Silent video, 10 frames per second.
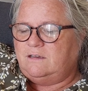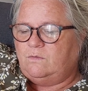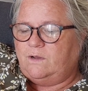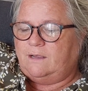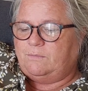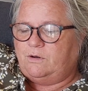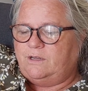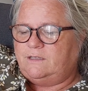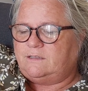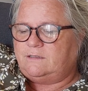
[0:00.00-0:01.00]
when I bought
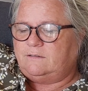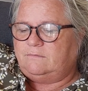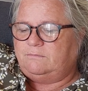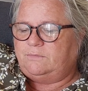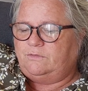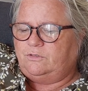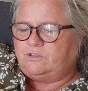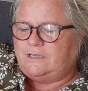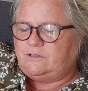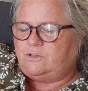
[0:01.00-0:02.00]
it. But of course
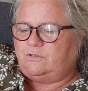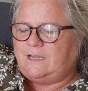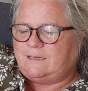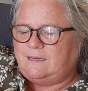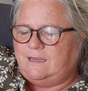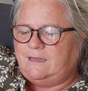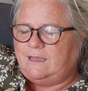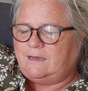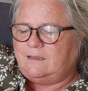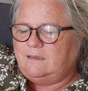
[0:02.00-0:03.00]
they should get it in
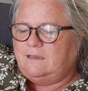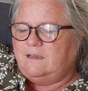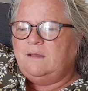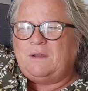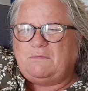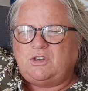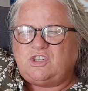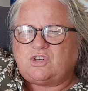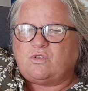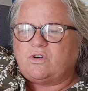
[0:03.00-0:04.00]
again. But I'm not
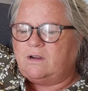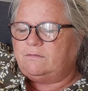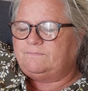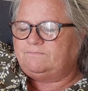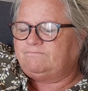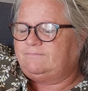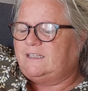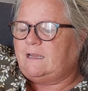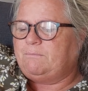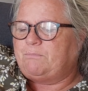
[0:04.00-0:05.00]
sure. Did
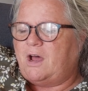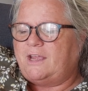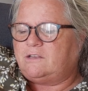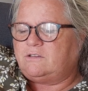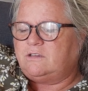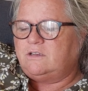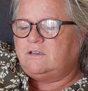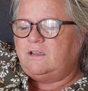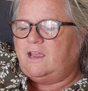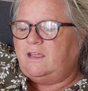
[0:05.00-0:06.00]
I buy it
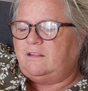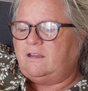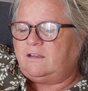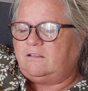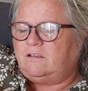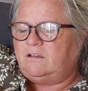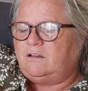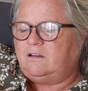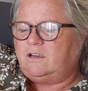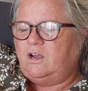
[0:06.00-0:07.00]
in the
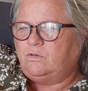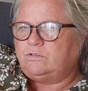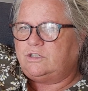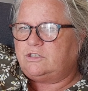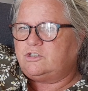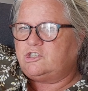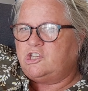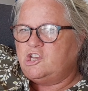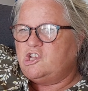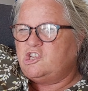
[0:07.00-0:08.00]
closest
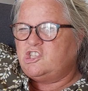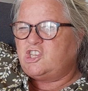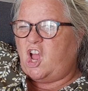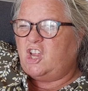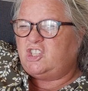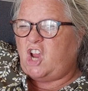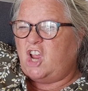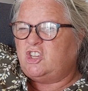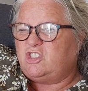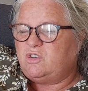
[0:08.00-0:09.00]

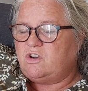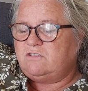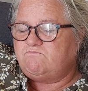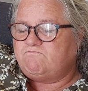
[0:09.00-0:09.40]
China store?